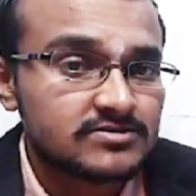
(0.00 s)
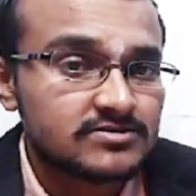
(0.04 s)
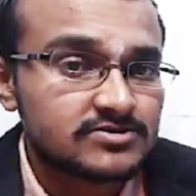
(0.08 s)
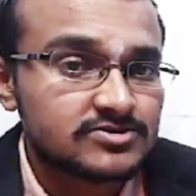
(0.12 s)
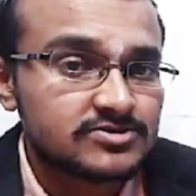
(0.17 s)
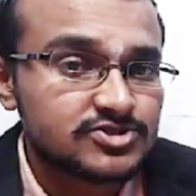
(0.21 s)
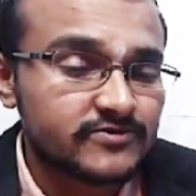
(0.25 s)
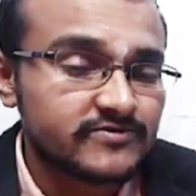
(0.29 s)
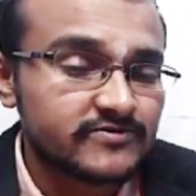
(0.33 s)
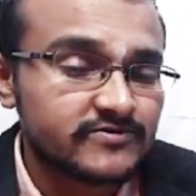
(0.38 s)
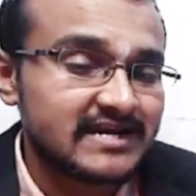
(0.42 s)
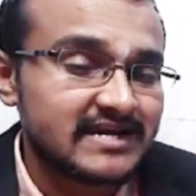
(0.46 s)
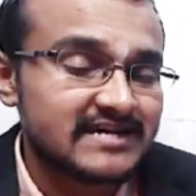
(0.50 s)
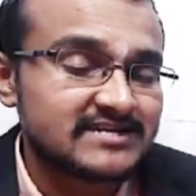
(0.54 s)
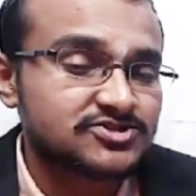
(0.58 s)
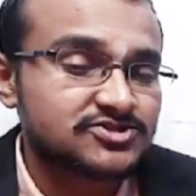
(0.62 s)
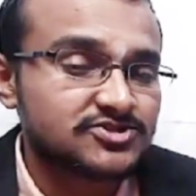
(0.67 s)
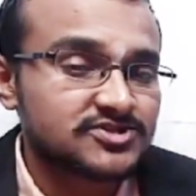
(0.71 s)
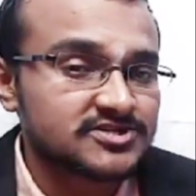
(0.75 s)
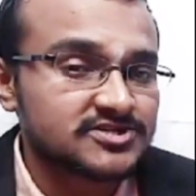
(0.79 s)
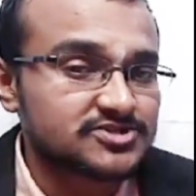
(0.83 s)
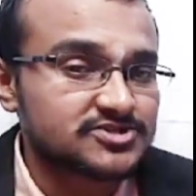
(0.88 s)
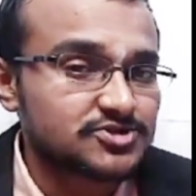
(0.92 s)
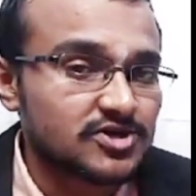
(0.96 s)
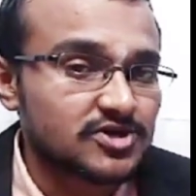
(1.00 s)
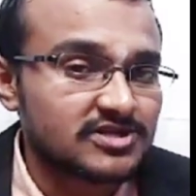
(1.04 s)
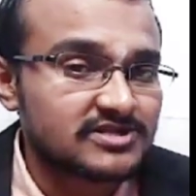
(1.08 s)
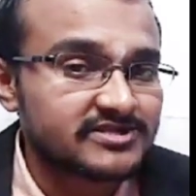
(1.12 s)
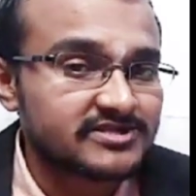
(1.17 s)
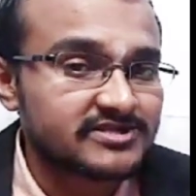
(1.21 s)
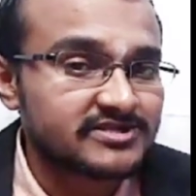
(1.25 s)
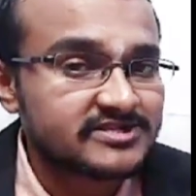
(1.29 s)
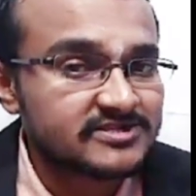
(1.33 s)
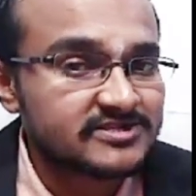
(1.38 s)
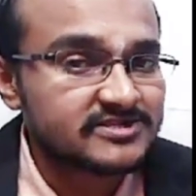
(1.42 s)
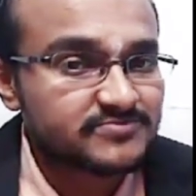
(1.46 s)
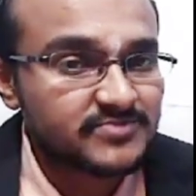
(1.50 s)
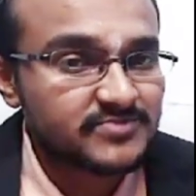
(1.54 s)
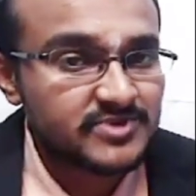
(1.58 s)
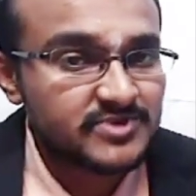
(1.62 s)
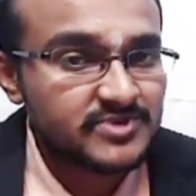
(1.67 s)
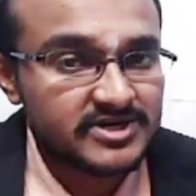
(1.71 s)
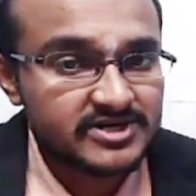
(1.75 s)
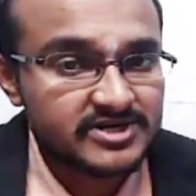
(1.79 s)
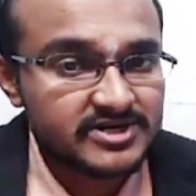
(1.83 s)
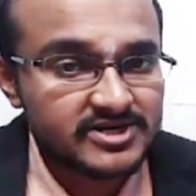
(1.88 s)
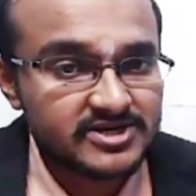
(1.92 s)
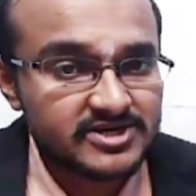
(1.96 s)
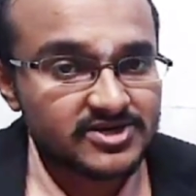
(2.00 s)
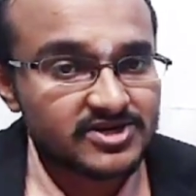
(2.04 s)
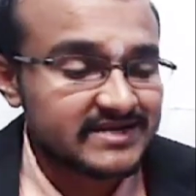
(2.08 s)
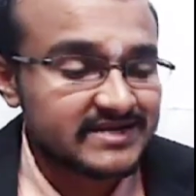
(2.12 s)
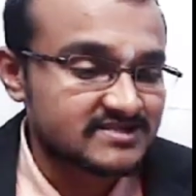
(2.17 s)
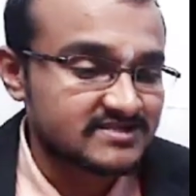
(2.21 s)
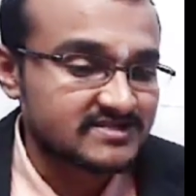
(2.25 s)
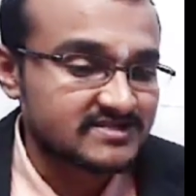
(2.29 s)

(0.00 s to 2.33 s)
So we'll actually solve this particular exercise